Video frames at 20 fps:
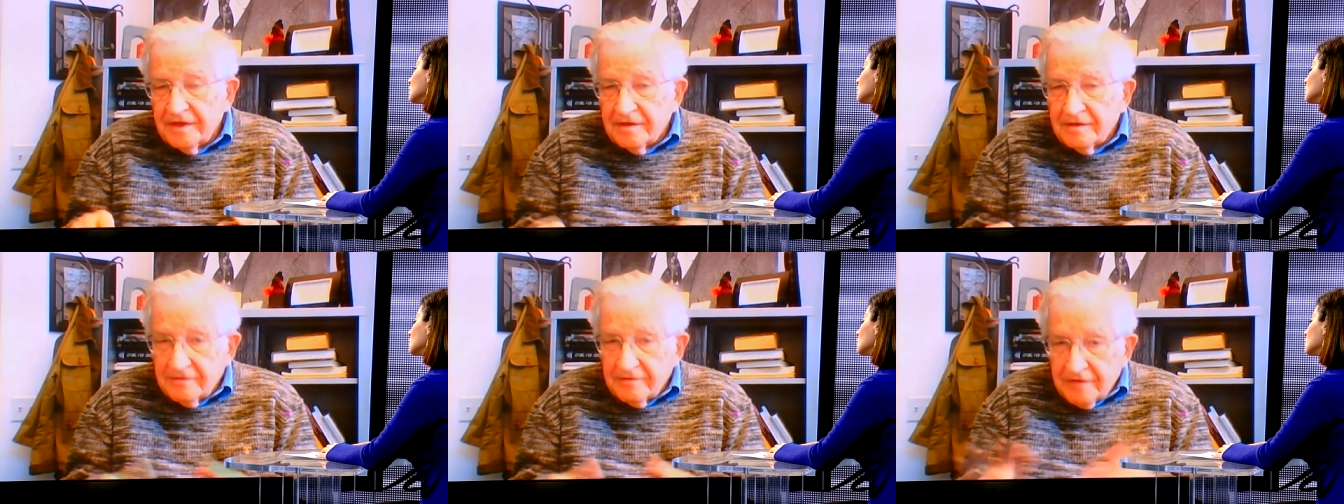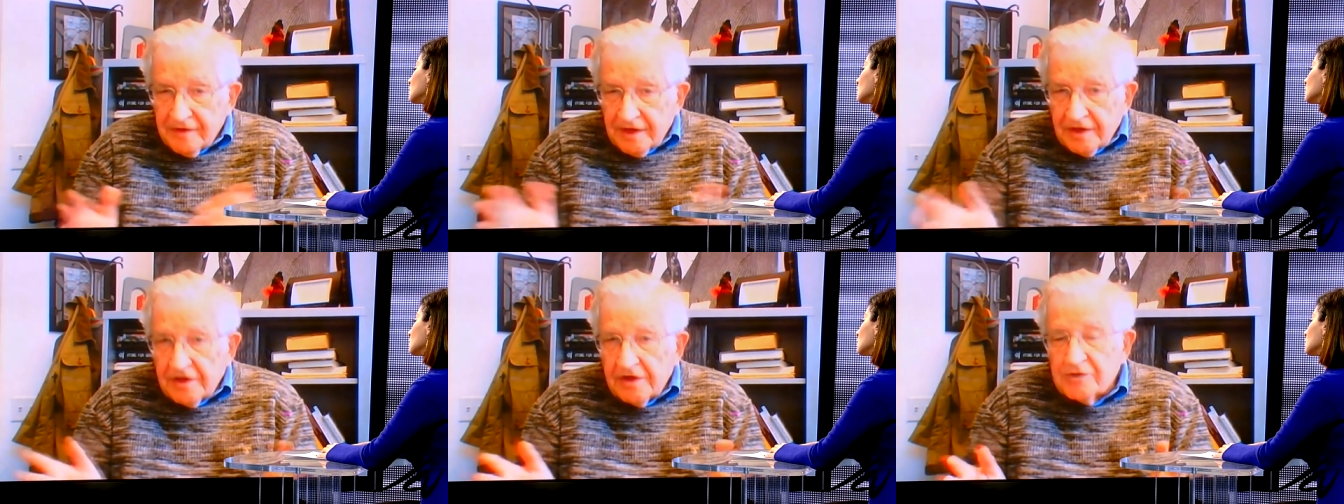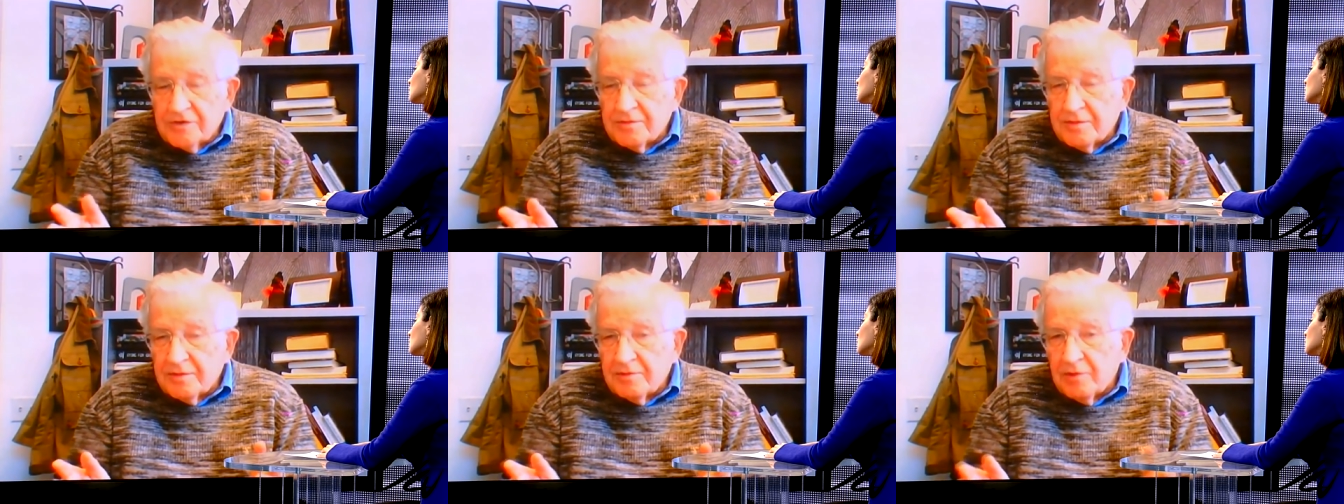various
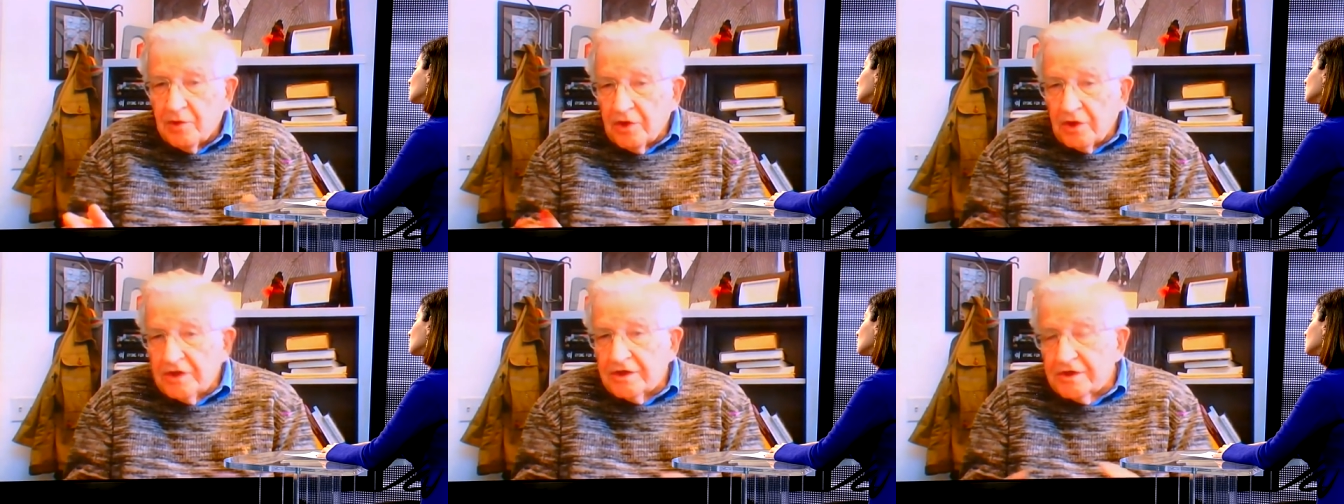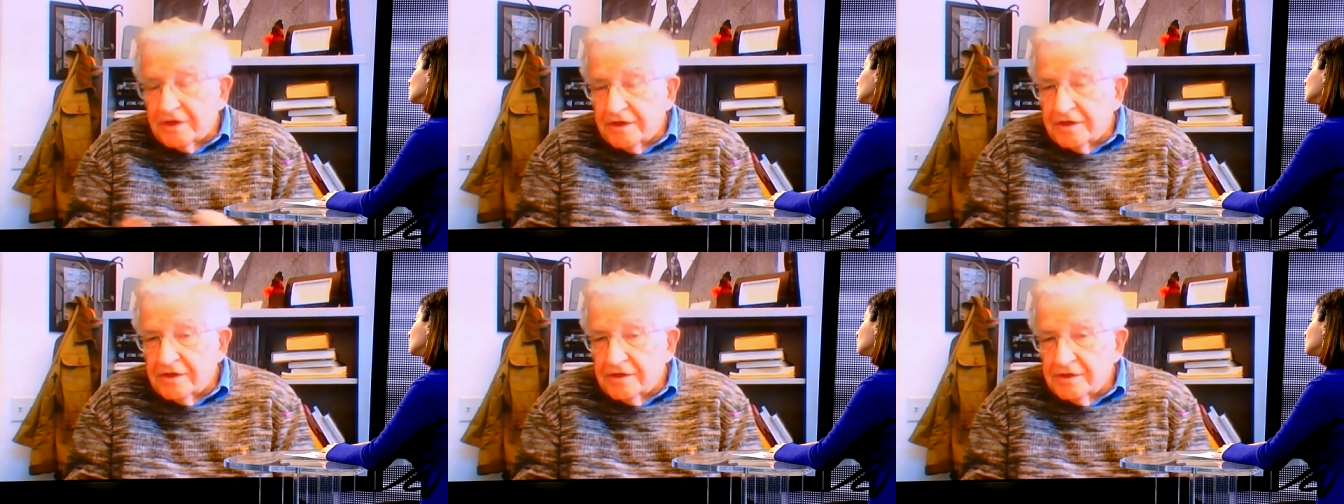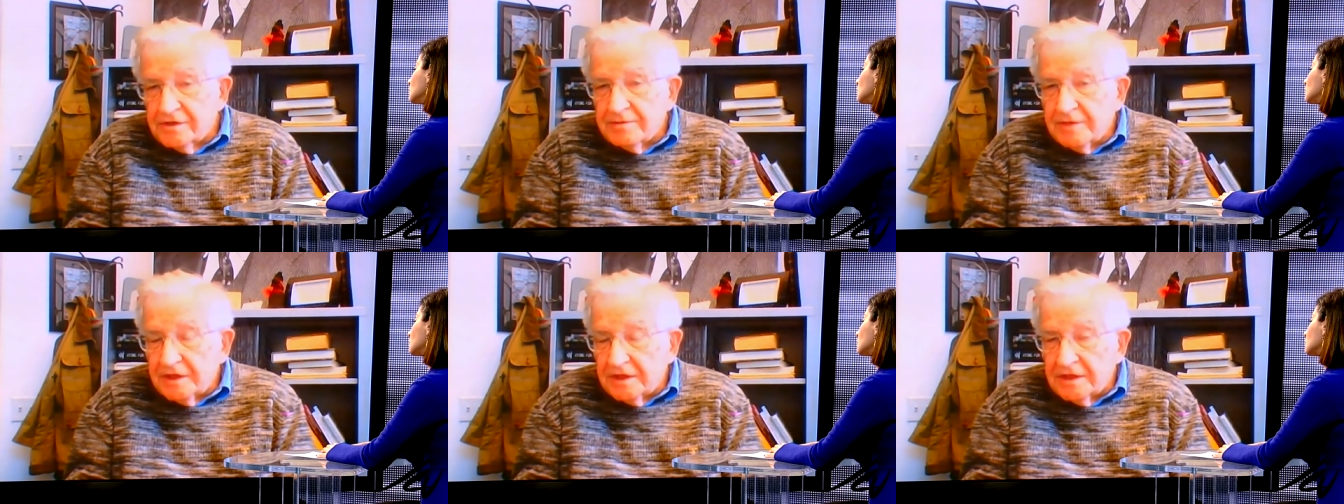proportions,
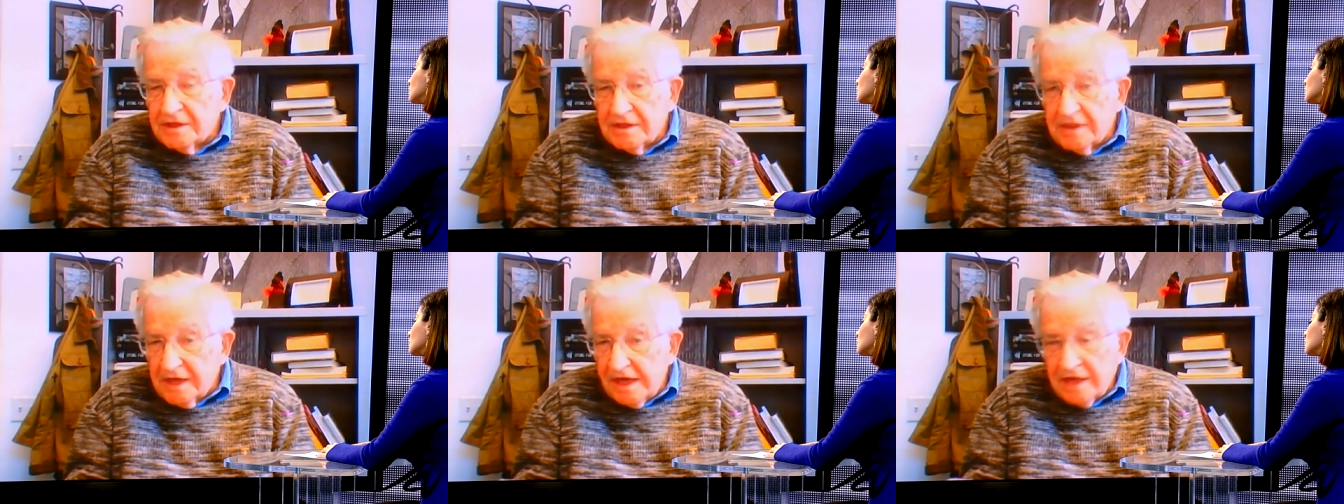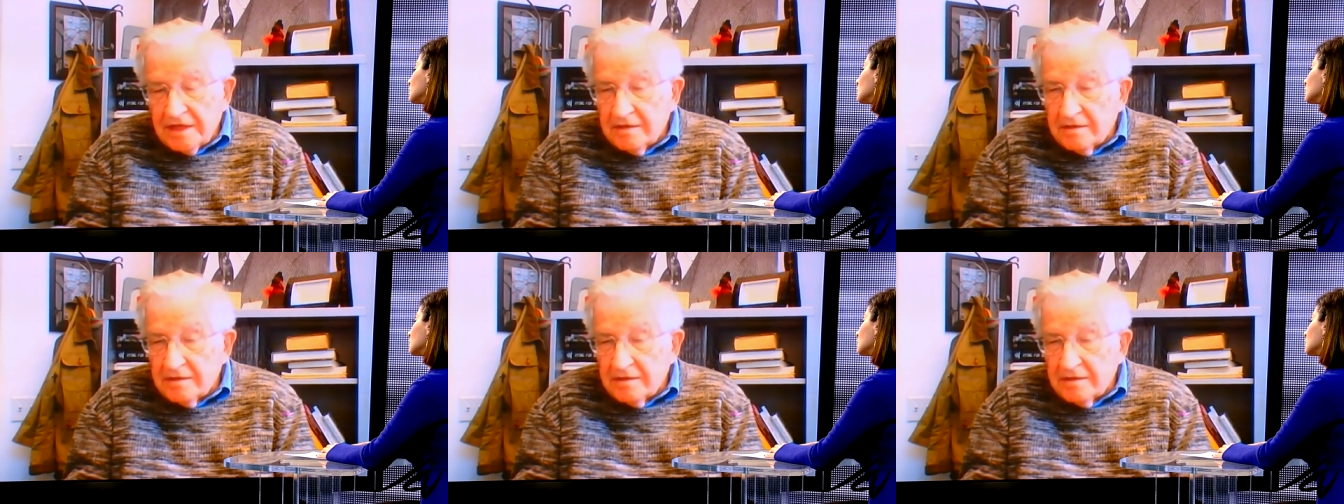but it had to